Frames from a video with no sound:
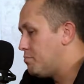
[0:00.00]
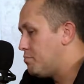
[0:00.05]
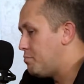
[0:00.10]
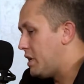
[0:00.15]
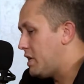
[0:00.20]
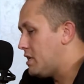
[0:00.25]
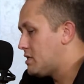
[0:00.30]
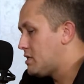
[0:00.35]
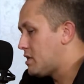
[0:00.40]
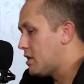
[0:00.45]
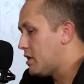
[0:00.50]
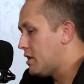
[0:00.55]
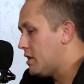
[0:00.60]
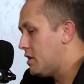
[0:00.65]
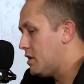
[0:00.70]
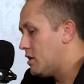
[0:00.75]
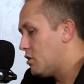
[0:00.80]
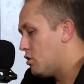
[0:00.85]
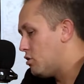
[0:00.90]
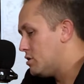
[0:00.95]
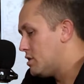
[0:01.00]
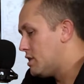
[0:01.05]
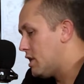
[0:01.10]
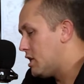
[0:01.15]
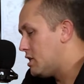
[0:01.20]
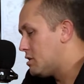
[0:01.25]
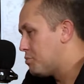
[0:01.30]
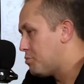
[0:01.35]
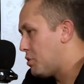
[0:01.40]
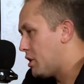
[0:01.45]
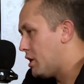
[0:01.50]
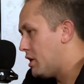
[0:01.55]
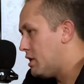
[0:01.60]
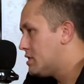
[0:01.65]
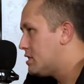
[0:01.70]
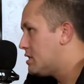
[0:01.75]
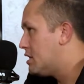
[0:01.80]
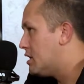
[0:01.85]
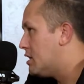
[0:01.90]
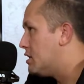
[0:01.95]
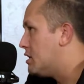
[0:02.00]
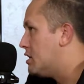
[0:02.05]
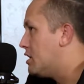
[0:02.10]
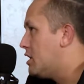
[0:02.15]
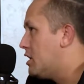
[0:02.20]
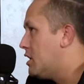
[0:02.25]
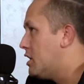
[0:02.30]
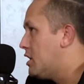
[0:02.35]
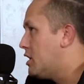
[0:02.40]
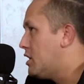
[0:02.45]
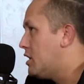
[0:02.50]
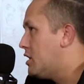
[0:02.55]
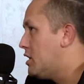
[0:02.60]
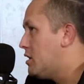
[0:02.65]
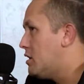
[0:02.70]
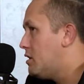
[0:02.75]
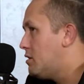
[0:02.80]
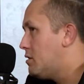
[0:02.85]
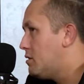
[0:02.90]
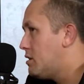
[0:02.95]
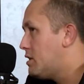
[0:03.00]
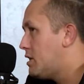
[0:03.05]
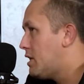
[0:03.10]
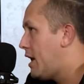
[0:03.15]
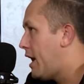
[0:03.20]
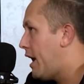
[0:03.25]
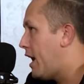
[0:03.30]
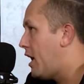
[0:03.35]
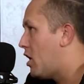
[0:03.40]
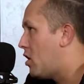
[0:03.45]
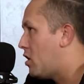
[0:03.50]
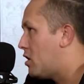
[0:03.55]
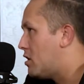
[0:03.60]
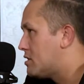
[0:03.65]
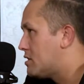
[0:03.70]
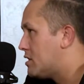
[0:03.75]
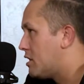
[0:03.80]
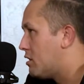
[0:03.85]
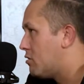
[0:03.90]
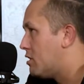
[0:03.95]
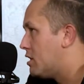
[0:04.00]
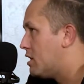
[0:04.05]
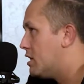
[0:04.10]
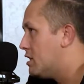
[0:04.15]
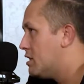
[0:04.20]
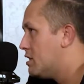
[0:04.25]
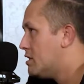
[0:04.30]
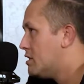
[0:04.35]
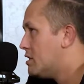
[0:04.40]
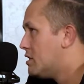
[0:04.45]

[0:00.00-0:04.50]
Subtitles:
basically, it all takes place in the Chaos area.